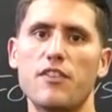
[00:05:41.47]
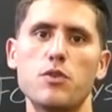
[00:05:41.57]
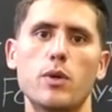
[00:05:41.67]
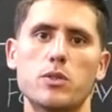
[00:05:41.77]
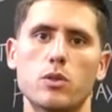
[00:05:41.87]
If
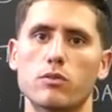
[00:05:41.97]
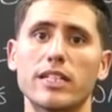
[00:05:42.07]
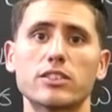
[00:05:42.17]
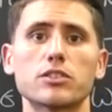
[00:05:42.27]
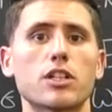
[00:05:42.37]
you went to a
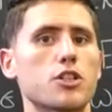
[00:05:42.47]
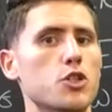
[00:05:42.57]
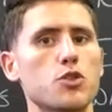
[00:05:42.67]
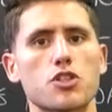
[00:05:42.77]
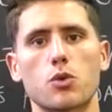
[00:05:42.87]
restaurant,
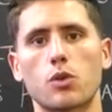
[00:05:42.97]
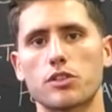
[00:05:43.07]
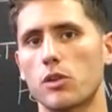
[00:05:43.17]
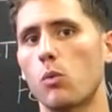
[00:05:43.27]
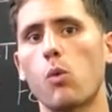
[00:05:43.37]
you just
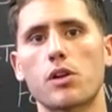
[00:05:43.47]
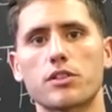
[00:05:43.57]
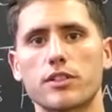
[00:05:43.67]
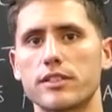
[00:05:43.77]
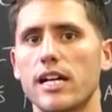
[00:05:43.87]
ordered a
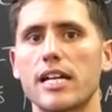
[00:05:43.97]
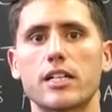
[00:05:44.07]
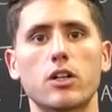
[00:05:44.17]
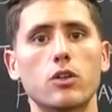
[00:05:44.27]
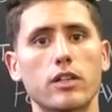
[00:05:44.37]
water or a
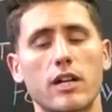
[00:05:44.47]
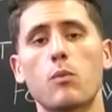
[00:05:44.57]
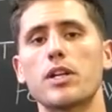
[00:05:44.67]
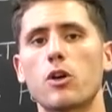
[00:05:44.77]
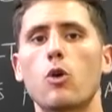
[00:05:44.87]
Diet Coke
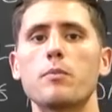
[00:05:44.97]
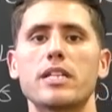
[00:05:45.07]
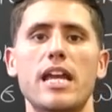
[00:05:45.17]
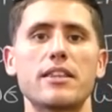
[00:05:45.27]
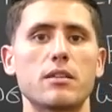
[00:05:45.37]
and went home
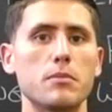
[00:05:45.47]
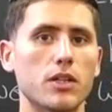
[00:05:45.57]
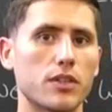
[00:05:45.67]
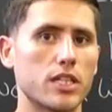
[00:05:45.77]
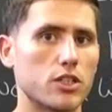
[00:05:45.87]
and ate the
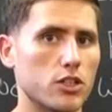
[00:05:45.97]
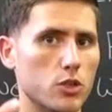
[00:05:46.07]
meal that